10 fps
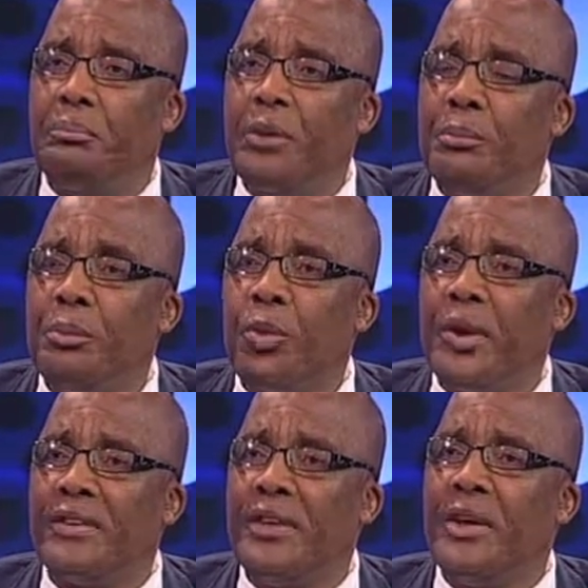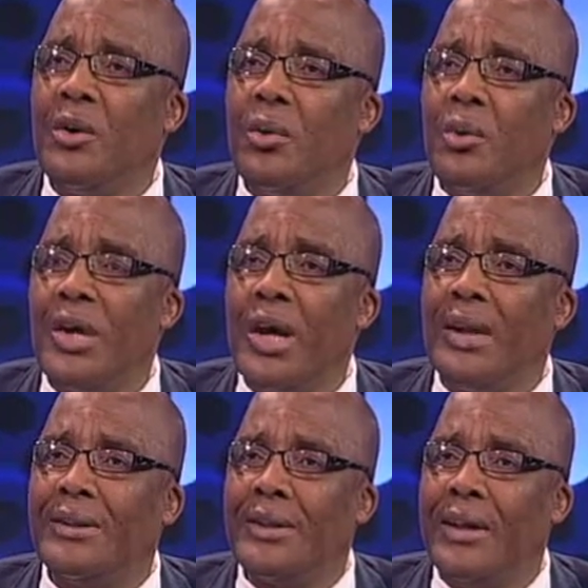people were saying we
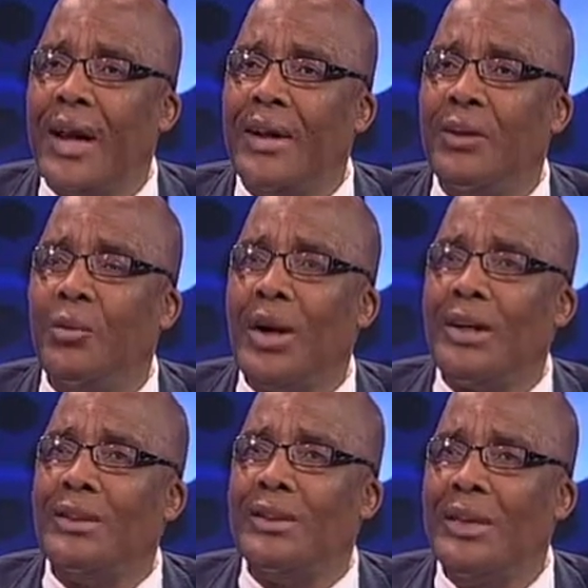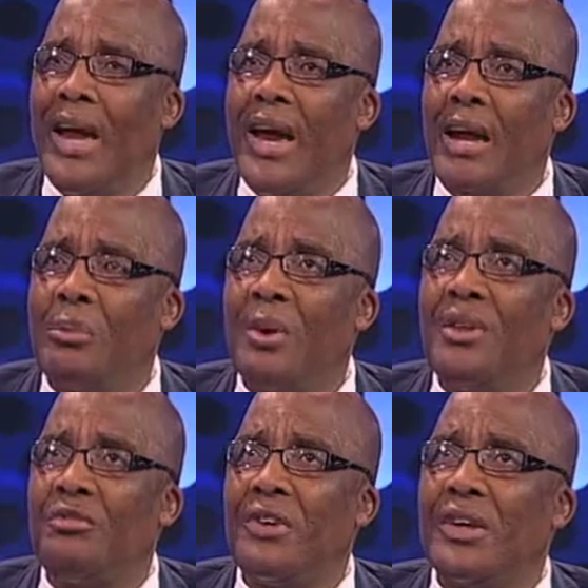are in denial about
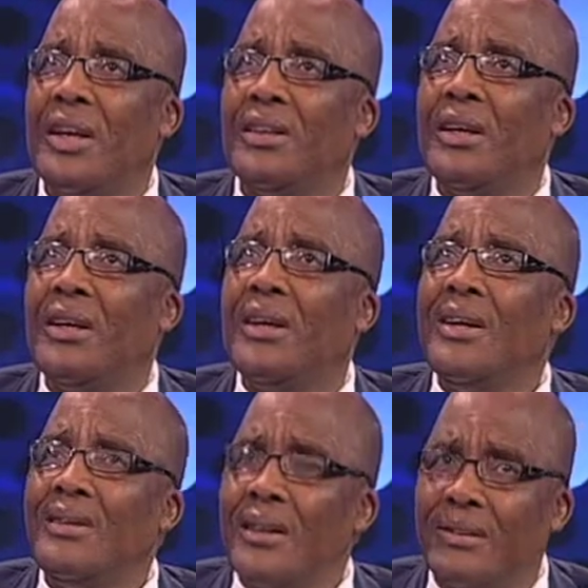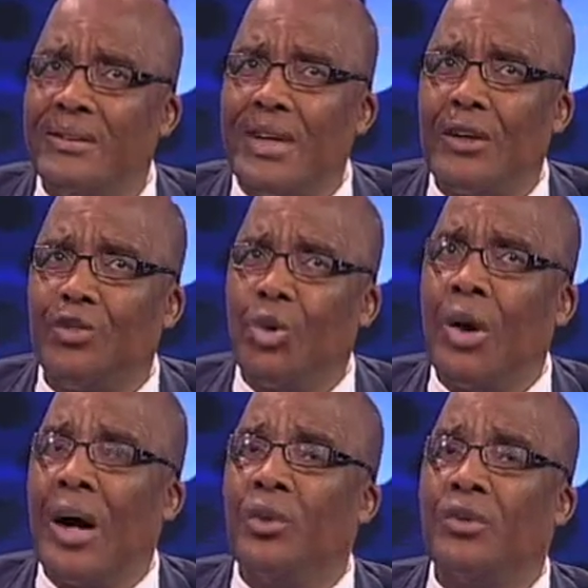the fact that there is drug
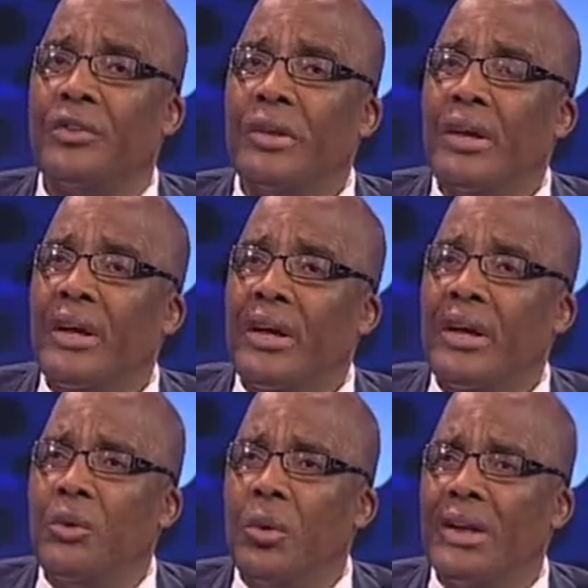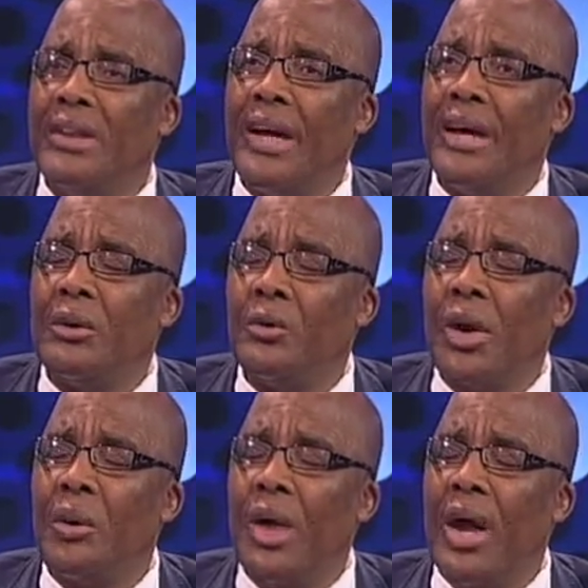stockouts, and
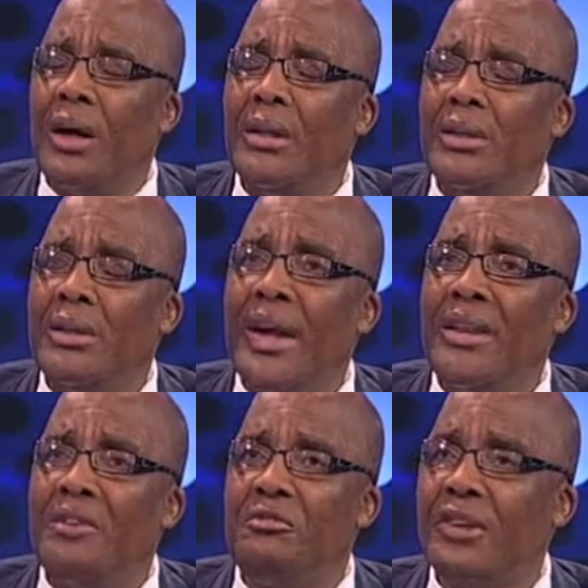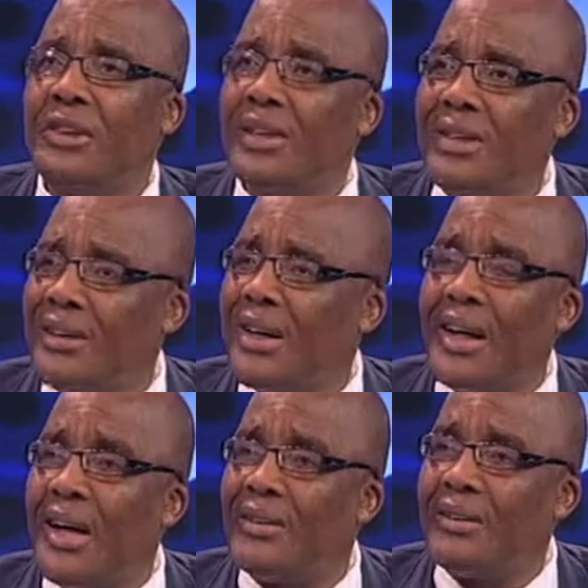we are denying the fact that there's a
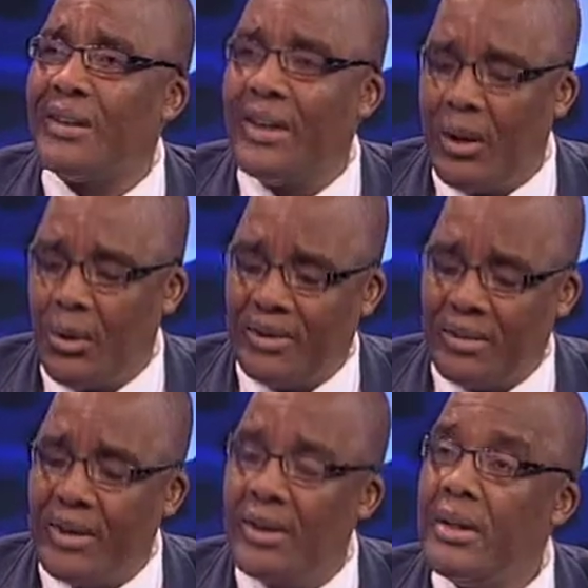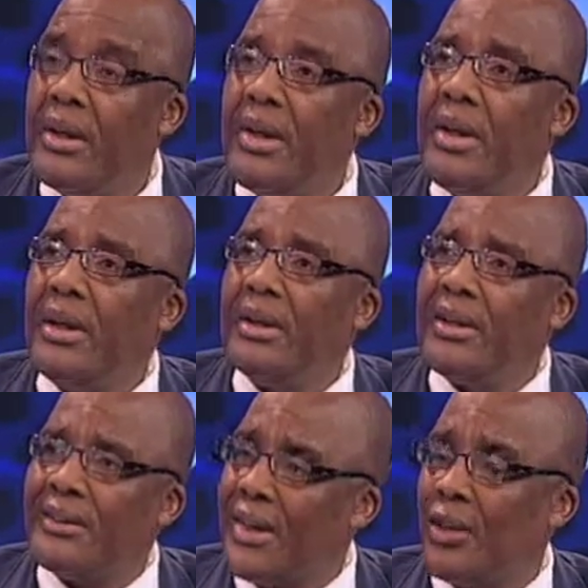crisis. And I was saying
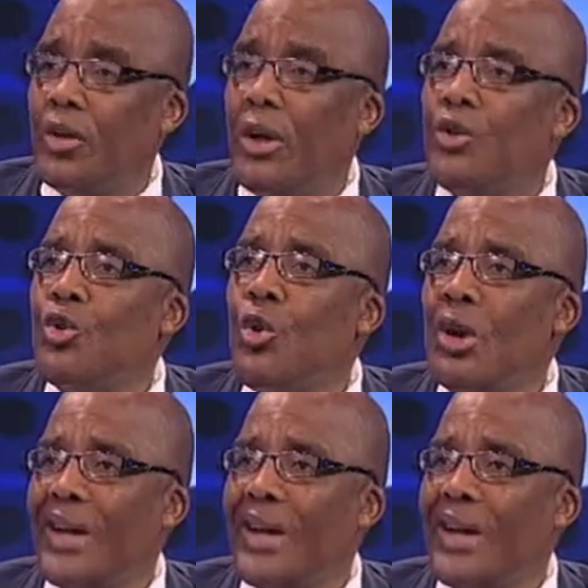there is actually no